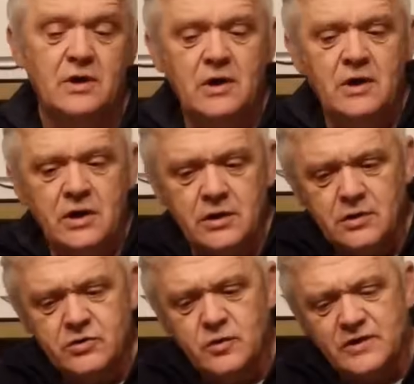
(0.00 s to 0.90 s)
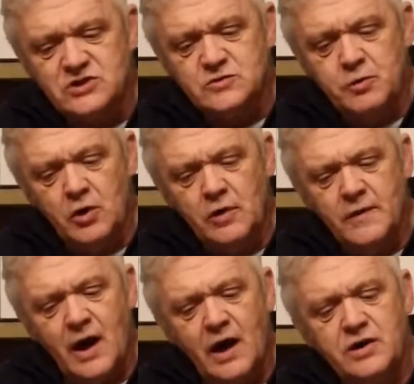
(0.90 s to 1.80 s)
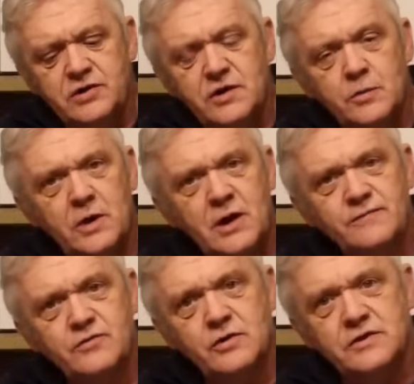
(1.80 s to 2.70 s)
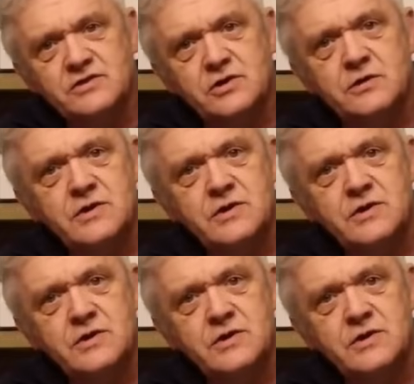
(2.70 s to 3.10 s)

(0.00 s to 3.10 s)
So in order to explore that idea, what I've done is